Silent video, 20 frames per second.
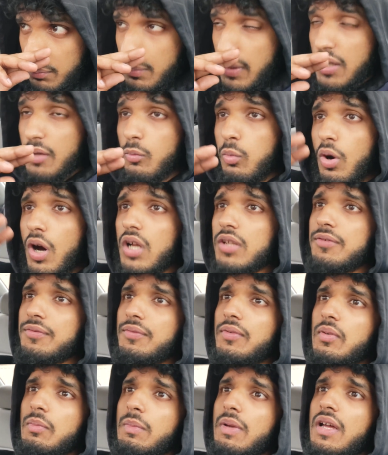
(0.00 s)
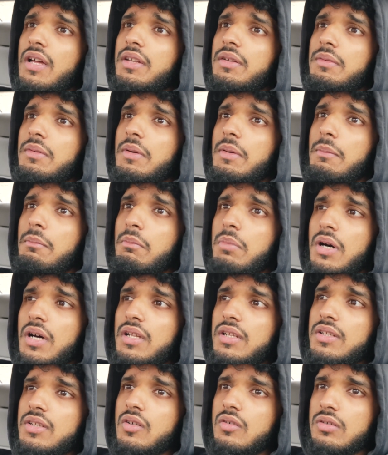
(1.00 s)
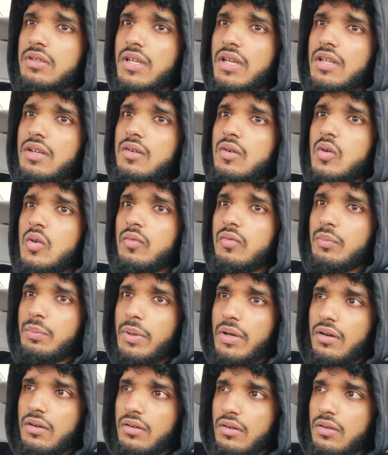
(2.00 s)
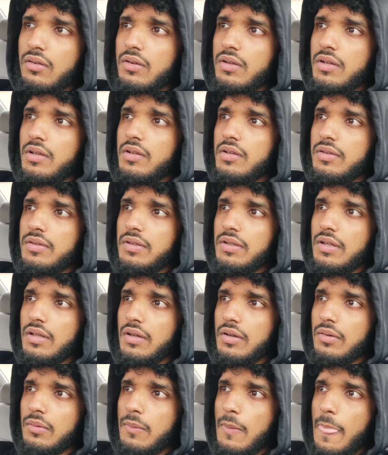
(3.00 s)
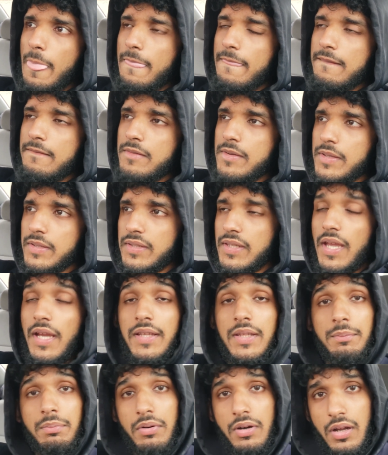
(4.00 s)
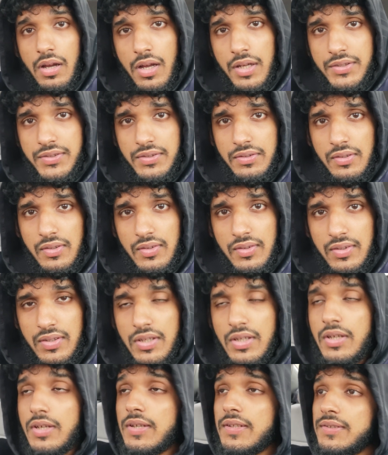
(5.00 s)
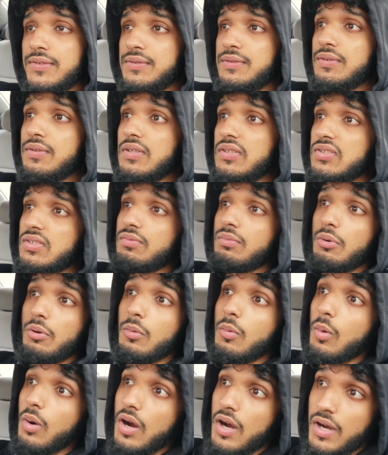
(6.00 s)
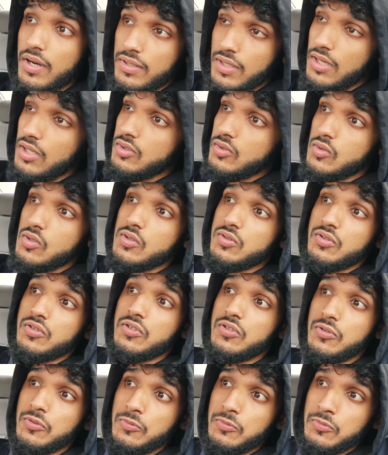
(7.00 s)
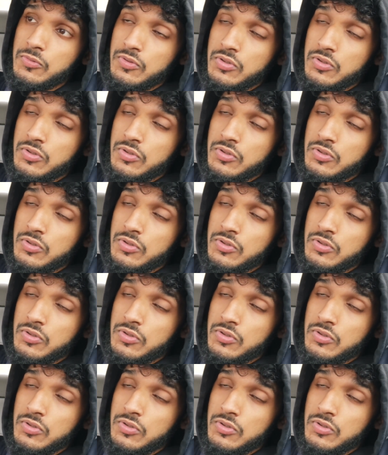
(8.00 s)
Be watchful, man. But don't get over paranoid, you know. Take the precautions. Do this as required, as told to do.